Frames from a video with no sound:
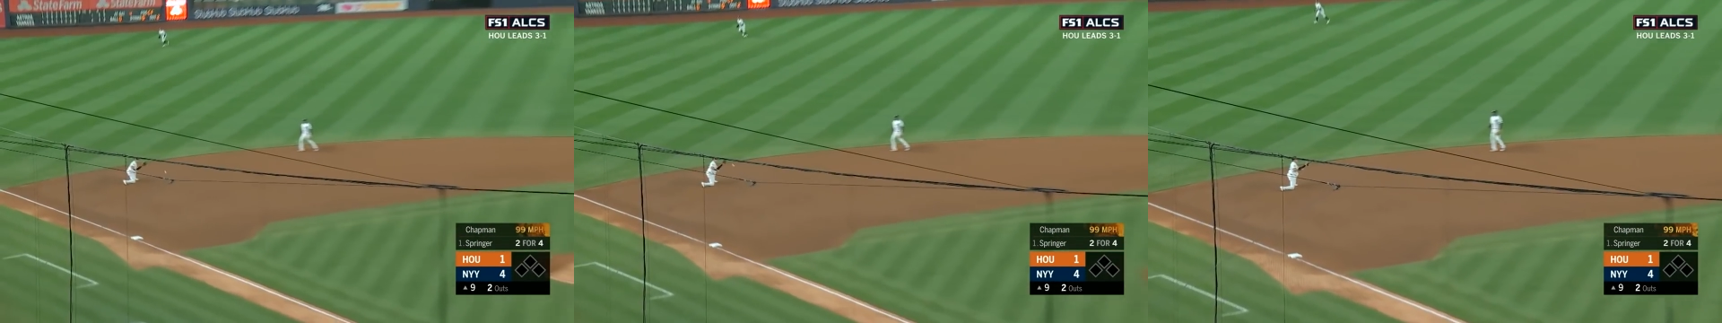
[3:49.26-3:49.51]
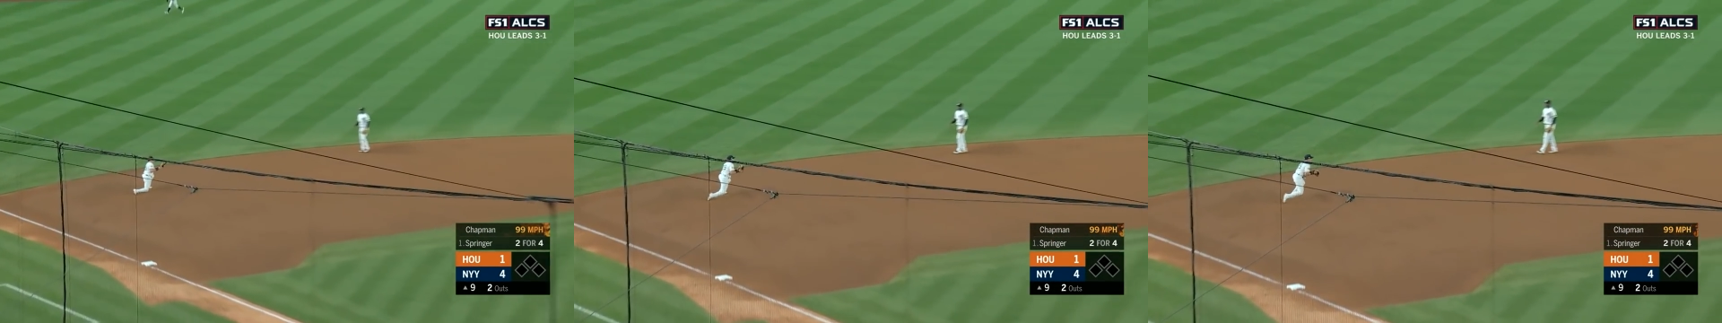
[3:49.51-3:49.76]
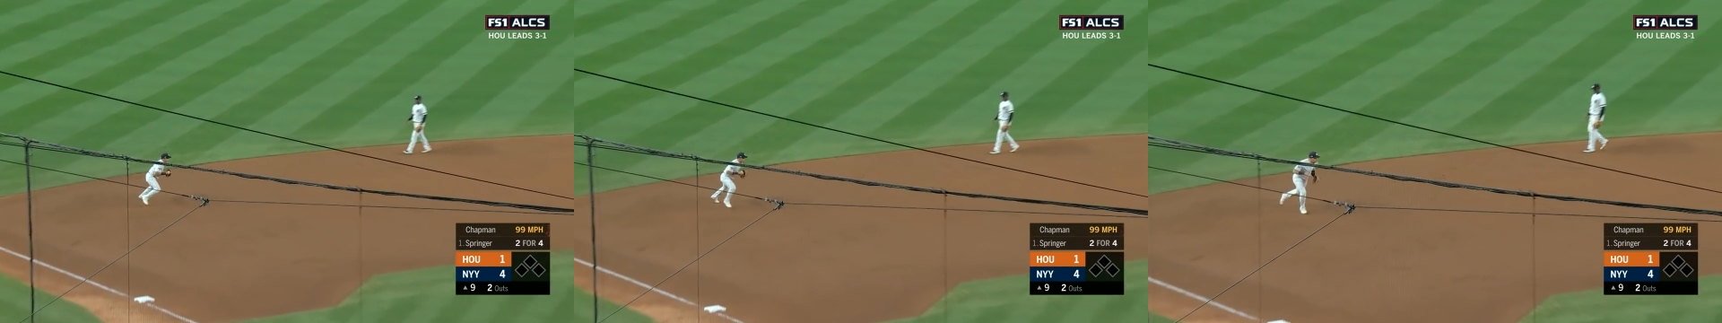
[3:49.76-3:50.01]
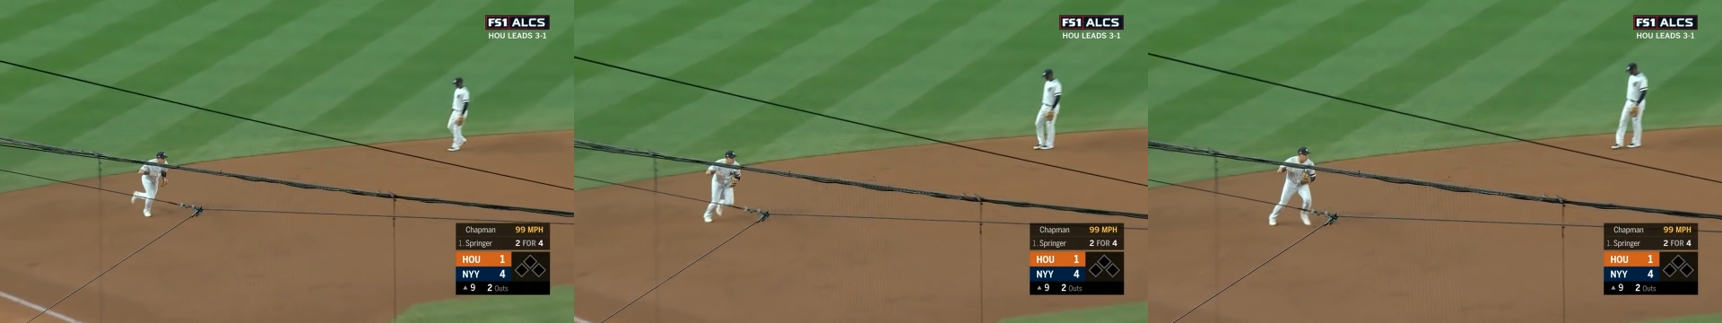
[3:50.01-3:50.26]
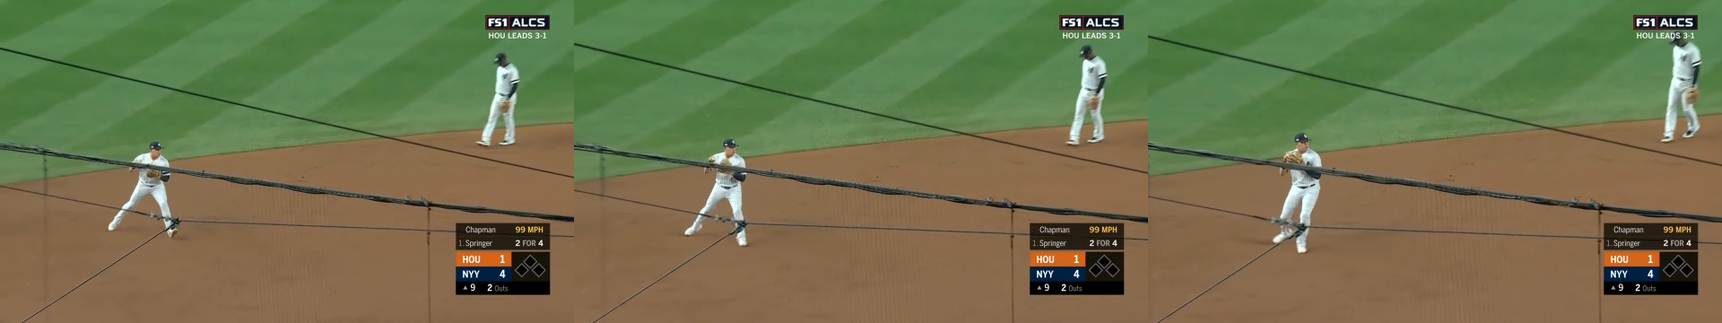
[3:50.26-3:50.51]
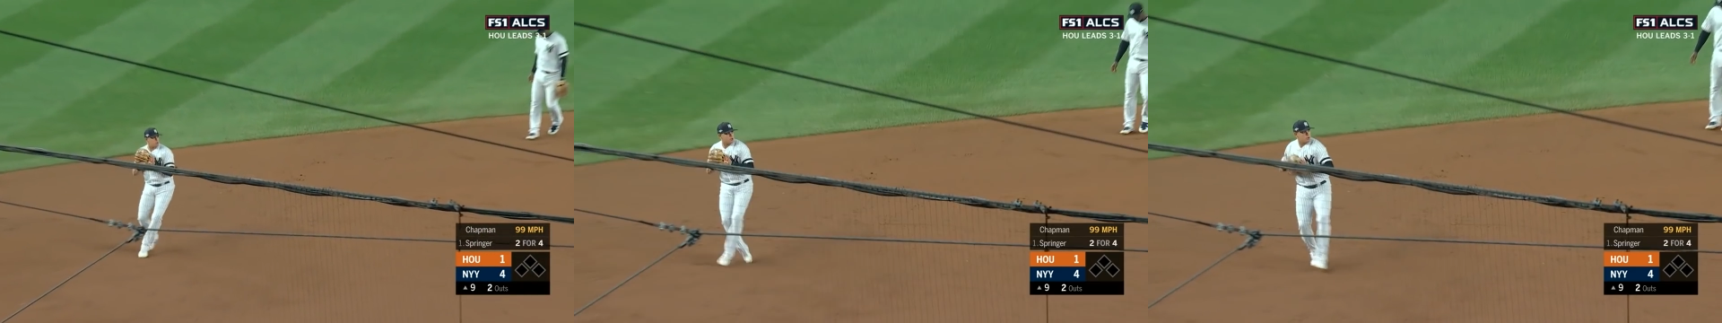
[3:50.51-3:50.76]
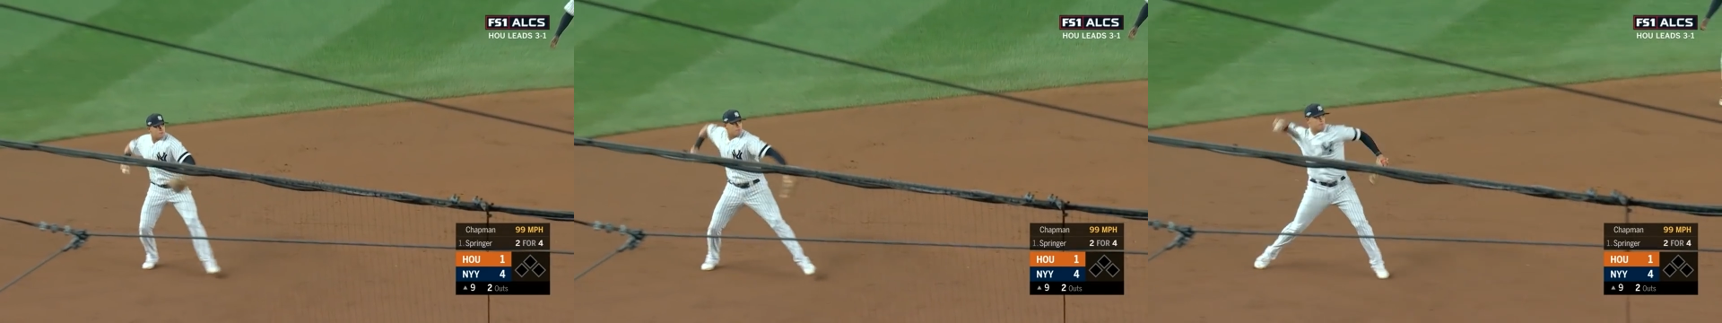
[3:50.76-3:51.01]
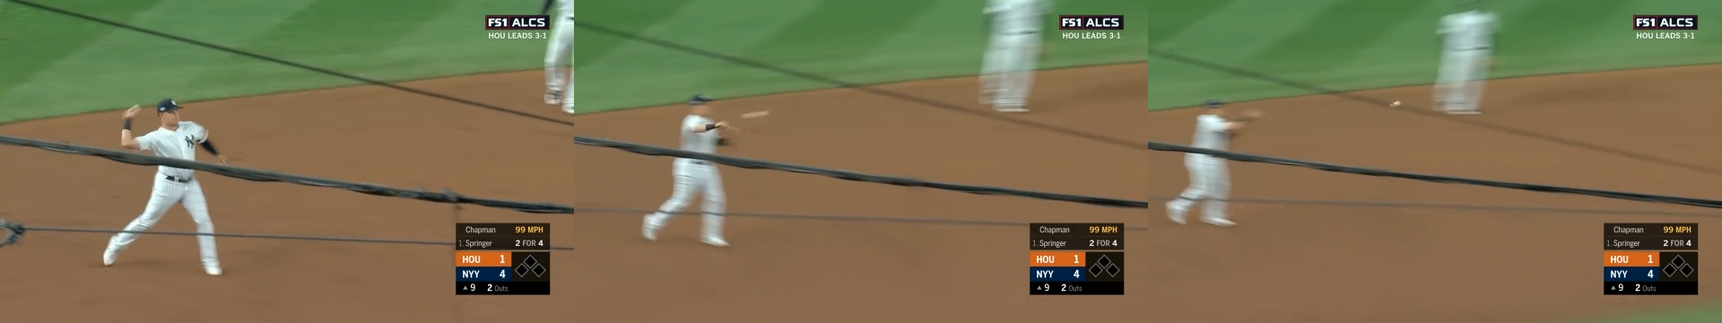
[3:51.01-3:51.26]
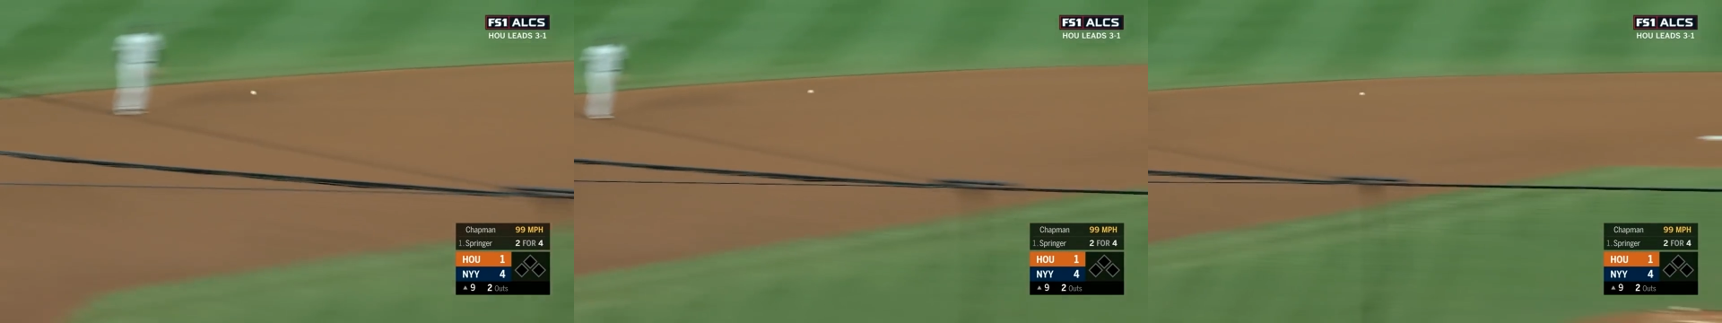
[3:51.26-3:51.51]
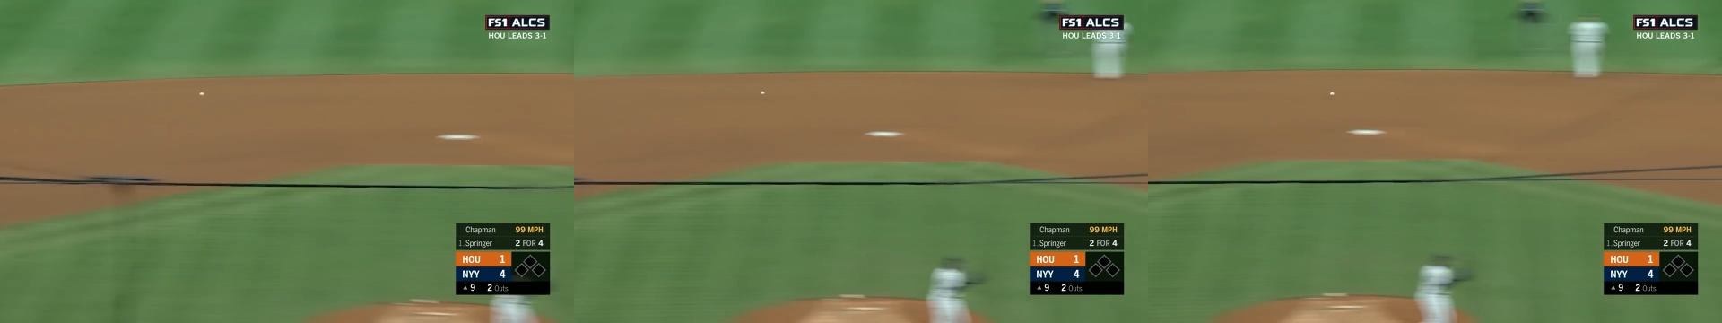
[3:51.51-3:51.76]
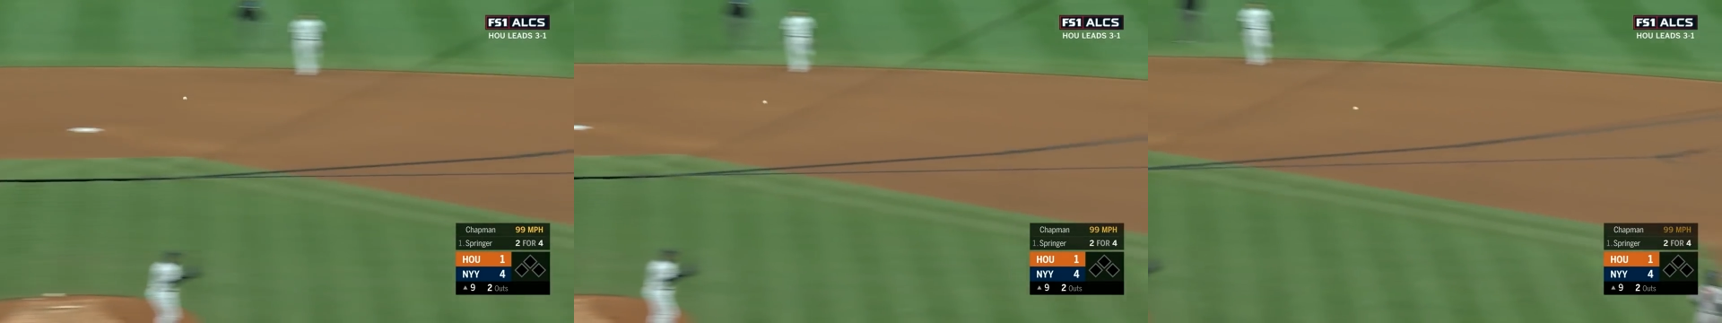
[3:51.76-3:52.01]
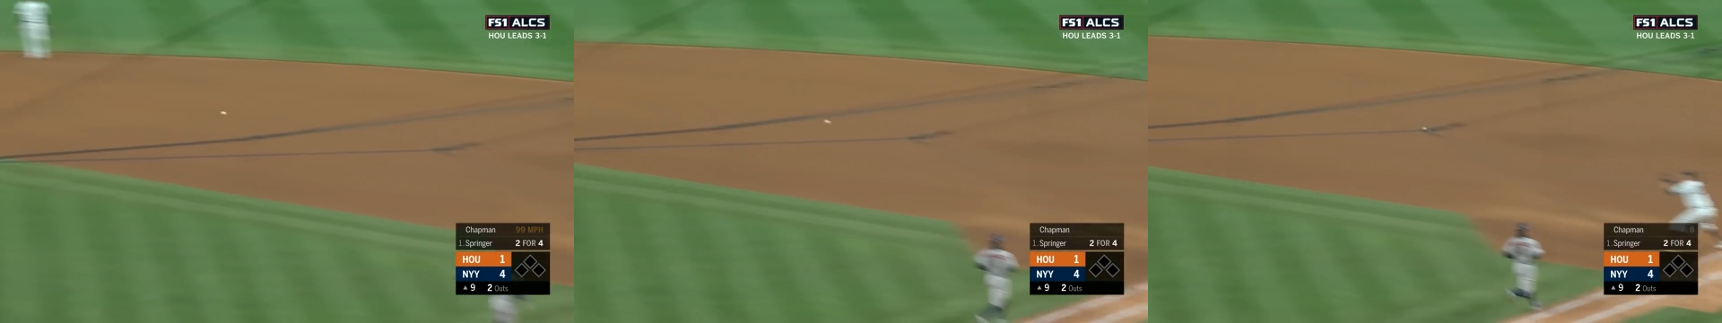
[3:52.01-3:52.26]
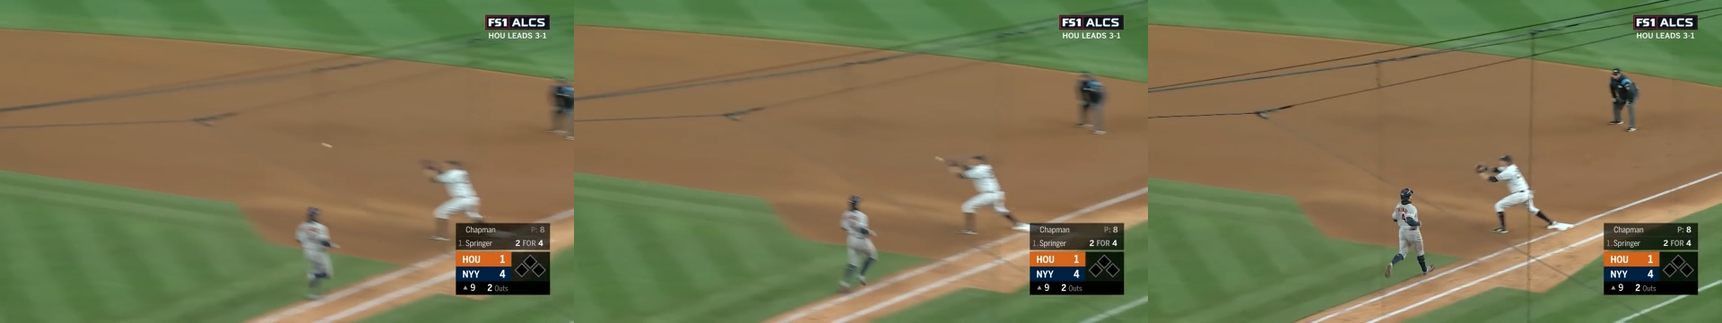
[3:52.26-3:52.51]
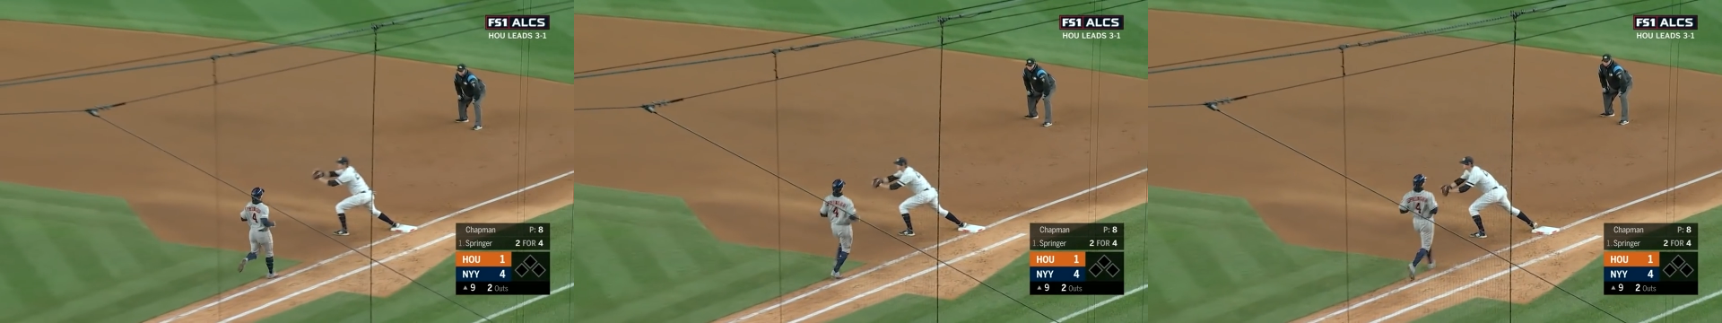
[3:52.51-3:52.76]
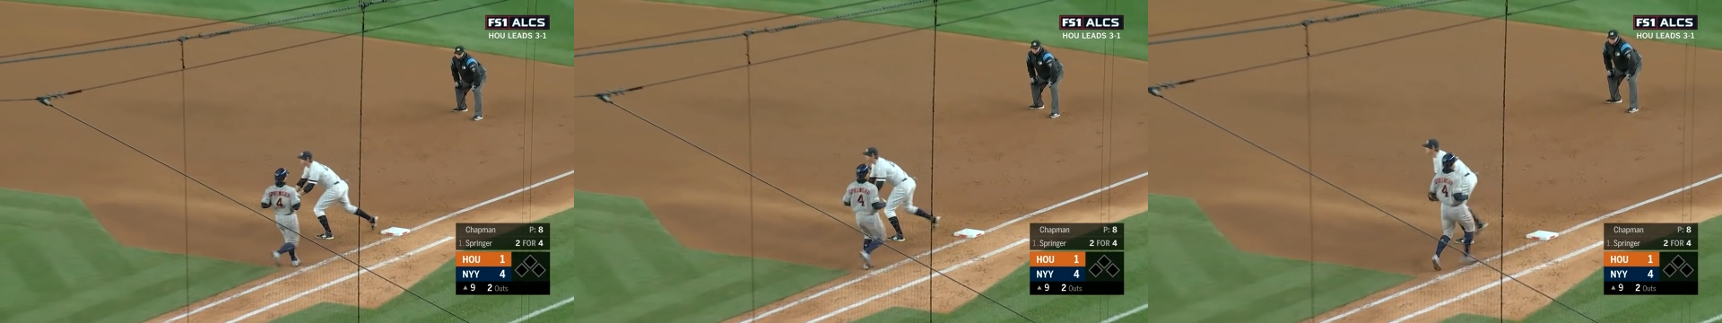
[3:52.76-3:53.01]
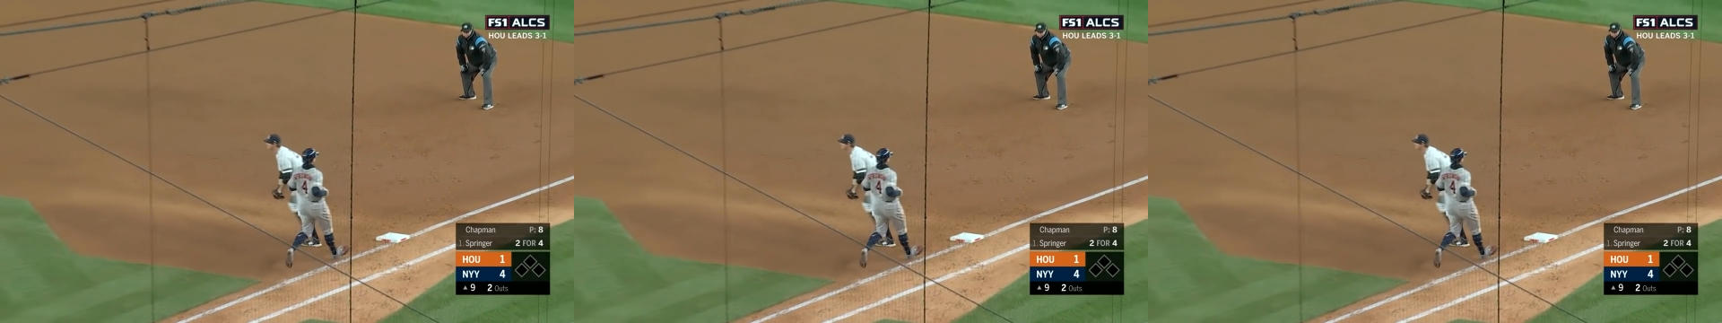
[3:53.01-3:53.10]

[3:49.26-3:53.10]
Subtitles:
No face is visible, so there are no lips to read.